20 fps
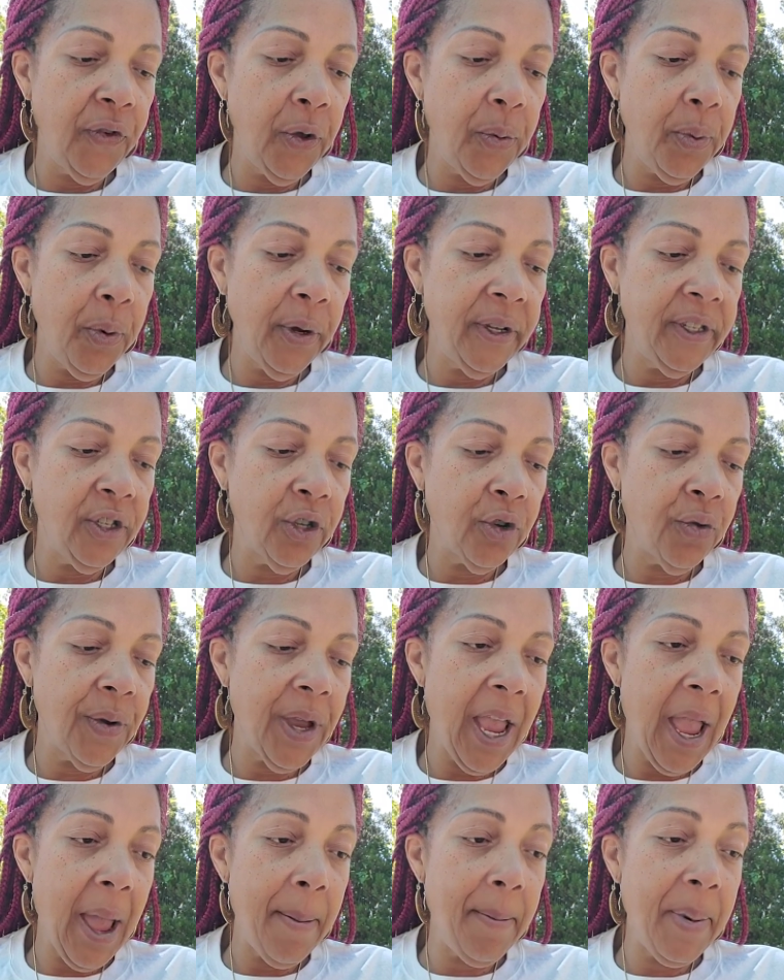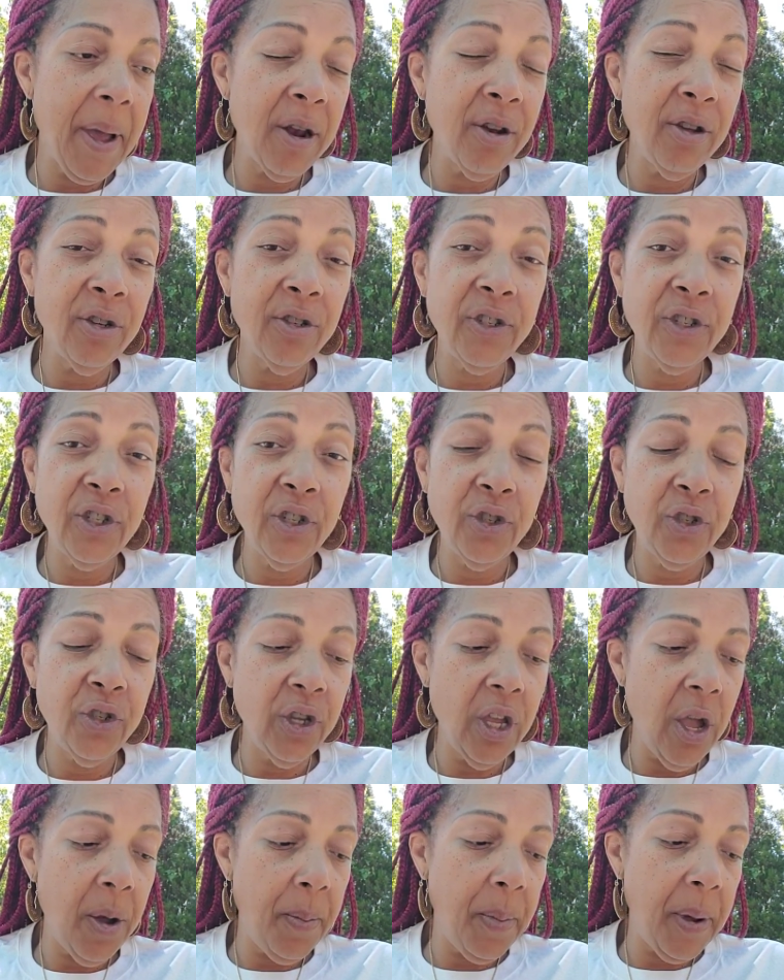viewpoints to create a
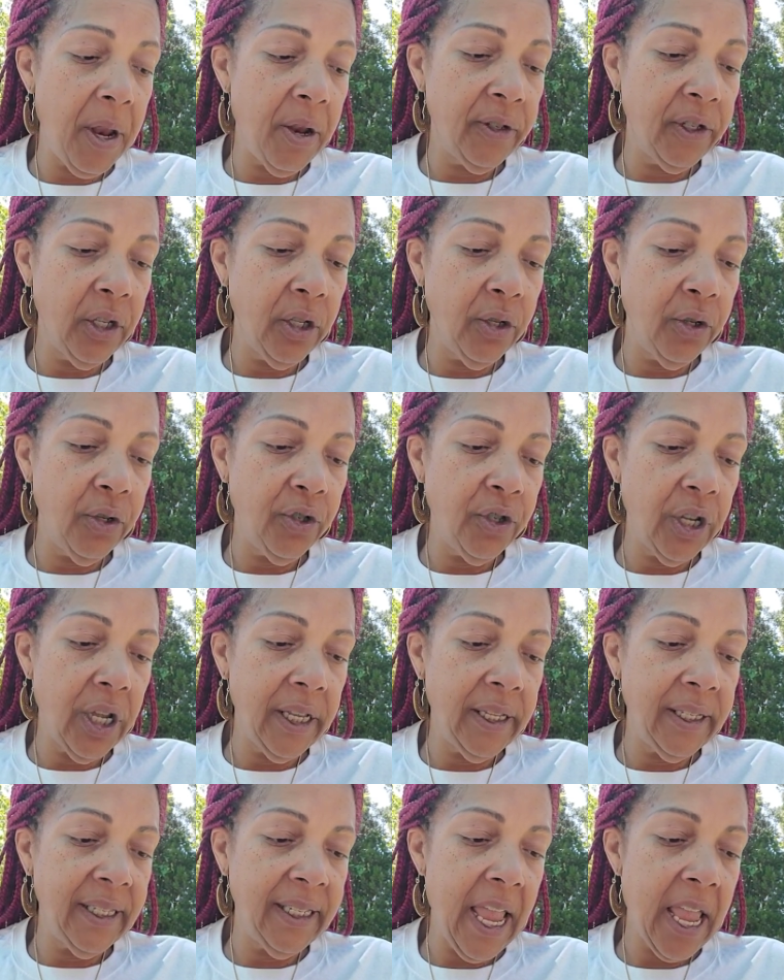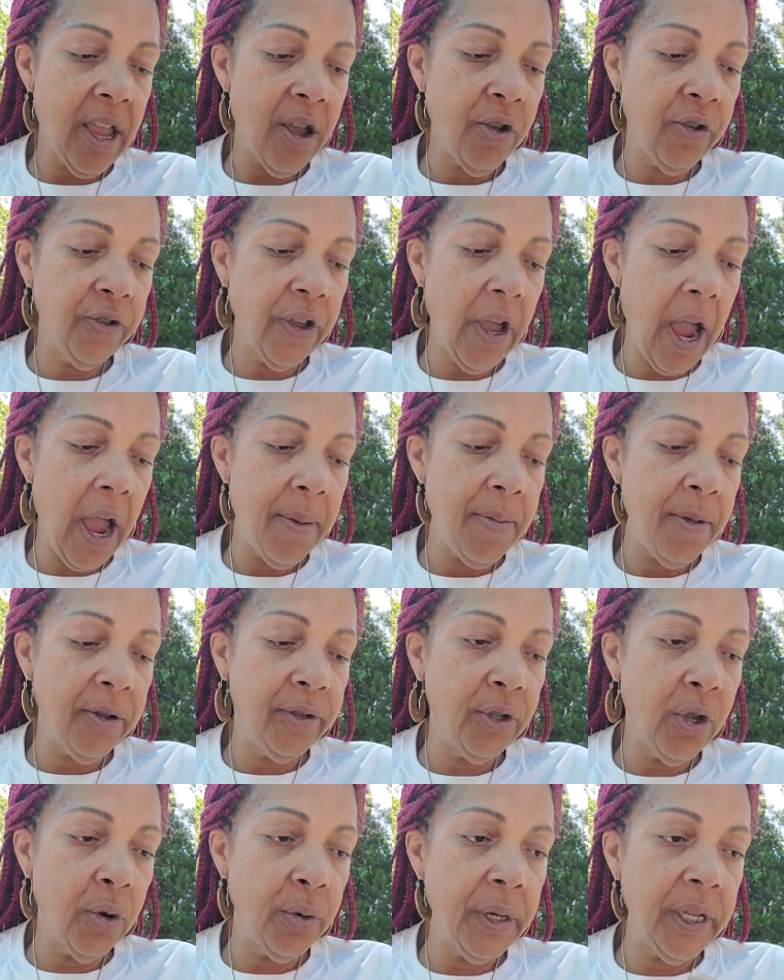better solution. Take your time.
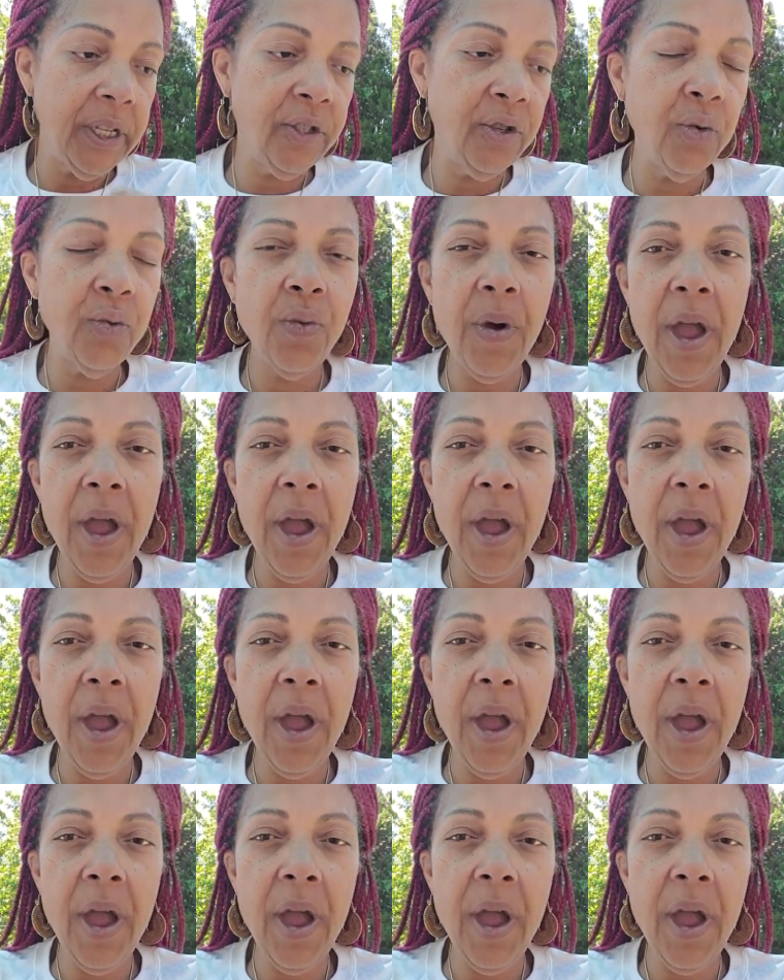There's no need to